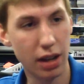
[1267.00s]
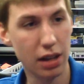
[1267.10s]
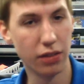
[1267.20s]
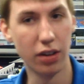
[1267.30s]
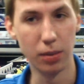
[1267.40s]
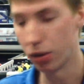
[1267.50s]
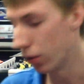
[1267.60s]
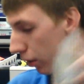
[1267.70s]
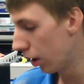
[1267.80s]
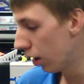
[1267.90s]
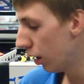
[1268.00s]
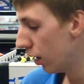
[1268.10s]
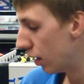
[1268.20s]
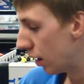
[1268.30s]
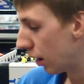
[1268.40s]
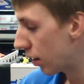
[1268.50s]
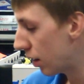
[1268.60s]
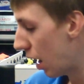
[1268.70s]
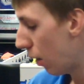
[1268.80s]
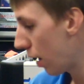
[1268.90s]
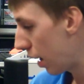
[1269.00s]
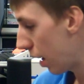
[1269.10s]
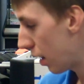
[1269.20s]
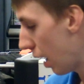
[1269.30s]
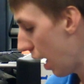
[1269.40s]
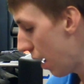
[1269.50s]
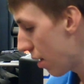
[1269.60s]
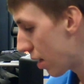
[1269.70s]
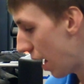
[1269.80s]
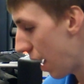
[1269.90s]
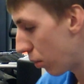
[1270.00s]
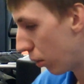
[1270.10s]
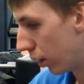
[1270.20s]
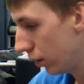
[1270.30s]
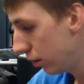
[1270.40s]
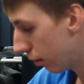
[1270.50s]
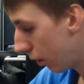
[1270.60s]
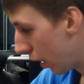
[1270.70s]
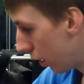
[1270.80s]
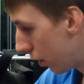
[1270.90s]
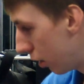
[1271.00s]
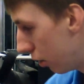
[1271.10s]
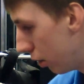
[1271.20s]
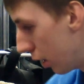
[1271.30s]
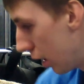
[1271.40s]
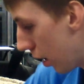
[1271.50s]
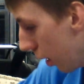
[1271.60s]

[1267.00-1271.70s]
is kind of funny. But overall, at least now I can add that one to the